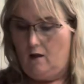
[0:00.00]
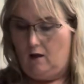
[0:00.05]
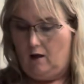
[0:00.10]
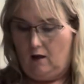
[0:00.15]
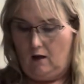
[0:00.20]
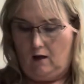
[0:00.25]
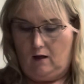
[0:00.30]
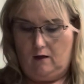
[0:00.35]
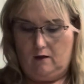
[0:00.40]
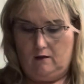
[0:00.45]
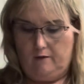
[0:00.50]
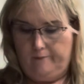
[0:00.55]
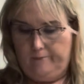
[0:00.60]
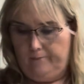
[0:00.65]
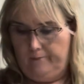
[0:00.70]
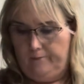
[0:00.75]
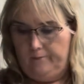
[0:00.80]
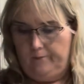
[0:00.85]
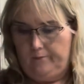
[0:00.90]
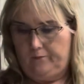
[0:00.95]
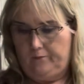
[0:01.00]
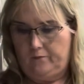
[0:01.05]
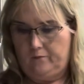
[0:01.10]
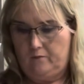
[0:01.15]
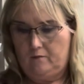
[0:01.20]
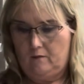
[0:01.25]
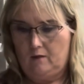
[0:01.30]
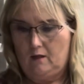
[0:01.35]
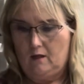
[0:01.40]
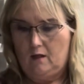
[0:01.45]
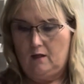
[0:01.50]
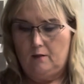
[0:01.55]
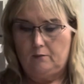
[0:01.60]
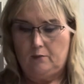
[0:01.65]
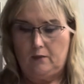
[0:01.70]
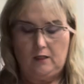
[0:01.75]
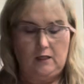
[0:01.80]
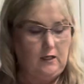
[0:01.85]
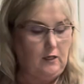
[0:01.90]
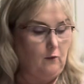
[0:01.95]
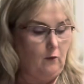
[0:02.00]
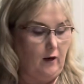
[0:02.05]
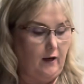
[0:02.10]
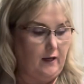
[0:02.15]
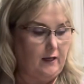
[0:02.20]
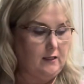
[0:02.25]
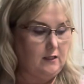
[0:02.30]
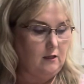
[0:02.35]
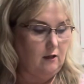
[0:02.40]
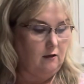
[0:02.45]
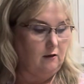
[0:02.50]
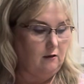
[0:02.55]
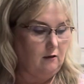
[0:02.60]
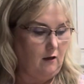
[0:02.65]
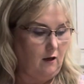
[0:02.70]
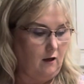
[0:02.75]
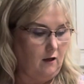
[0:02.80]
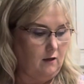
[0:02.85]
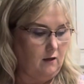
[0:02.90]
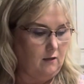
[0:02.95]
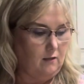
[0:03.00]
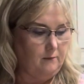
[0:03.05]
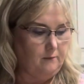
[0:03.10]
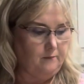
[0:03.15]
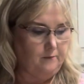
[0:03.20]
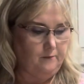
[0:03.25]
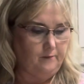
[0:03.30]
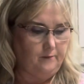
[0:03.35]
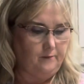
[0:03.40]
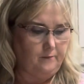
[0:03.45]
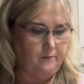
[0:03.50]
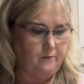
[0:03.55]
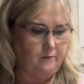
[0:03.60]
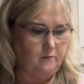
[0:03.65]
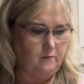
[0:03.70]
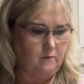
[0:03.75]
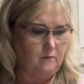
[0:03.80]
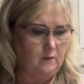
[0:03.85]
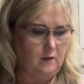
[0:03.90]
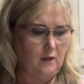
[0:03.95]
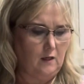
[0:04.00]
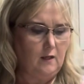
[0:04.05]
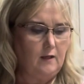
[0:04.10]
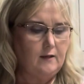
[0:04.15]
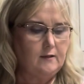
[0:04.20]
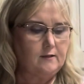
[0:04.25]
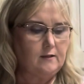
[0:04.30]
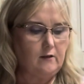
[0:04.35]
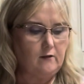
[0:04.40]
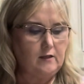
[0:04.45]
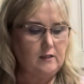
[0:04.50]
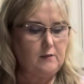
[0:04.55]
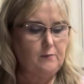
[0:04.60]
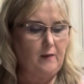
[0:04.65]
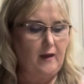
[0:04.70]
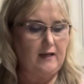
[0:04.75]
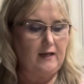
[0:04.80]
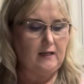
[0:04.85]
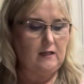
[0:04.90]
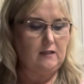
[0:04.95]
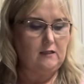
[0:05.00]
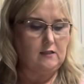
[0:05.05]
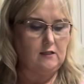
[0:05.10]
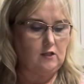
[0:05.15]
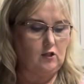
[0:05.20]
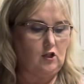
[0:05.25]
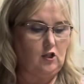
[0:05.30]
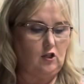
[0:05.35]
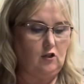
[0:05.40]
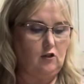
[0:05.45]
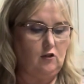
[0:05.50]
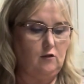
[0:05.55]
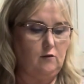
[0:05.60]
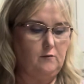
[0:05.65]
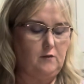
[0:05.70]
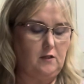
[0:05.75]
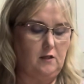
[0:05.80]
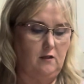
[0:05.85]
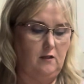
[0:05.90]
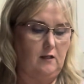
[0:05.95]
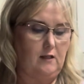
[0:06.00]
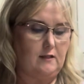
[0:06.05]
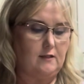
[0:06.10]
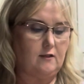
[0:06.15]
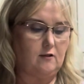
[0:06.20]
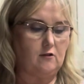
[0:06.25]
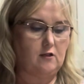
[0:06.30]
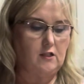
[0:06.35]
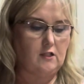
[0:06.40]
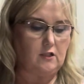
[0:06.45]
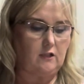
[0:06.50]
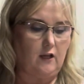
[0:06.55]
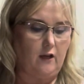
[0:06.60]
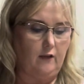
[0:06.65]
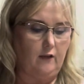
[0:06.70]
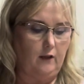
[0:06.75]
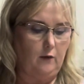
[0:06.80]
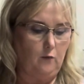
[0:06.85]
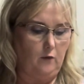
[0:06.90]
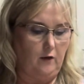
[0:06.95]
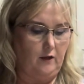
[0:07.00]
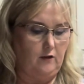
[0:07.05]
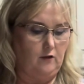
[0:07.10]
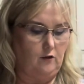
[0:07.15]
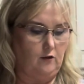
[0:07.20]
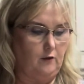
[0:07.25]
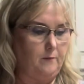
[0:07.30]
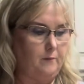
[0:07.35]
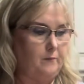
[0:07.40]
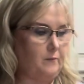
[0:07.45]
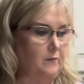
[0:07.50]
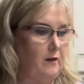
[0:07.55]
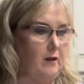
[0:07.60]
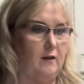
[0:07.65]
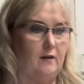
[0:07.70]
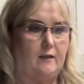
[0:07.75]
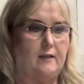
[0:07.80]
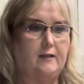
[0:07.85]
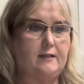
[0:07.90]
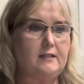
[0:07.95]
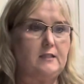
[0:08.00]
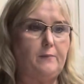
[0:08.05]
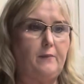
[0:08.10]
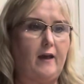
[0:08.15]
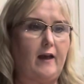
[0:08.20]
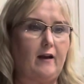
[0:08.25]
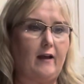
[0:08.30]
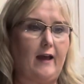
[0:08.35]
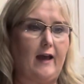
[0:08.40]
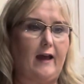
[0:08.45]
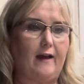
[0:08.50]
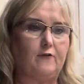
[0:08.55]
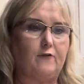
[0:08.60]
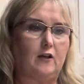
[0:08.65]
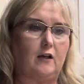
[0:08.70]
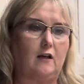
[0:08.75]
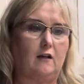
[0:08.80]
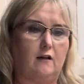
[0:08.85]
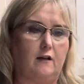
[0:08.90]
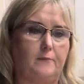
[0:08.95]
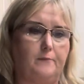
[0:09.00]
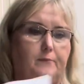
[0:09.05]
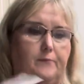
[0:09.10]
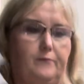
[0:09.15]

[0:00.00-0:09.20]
But at any rate, so this bacon is cubed, and it's going to slowly render. And it's about a half a cup.